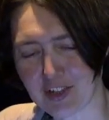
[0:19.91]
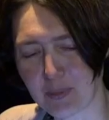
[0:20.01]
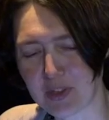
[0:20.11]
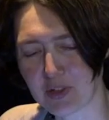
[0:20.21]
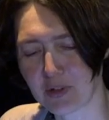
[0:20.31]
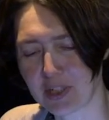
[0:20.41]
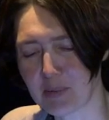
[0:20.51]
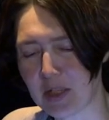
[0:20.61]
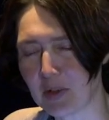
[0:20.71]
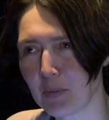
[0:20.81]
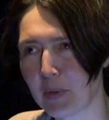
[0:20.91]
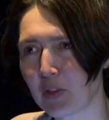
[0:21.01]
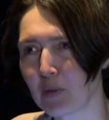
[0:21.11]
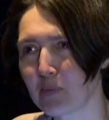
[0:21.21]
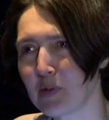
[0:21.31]
to be talking about
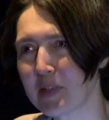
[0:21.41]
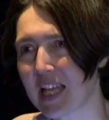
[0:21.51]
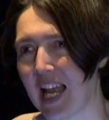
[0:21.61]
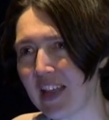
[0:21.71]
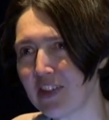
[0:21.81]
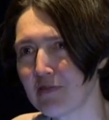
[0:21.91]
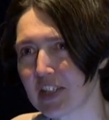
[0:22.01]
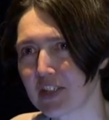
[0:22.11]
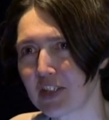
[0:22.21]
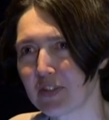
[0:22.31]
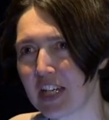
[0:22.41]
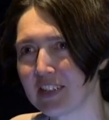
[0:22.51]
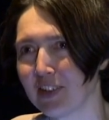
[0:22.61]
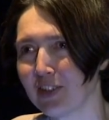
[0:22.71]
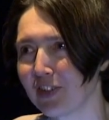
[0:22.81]
both the promise and the risk of
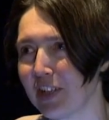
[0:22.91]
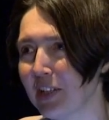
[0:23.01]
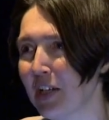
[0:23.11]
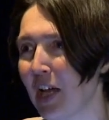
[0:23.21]
technology.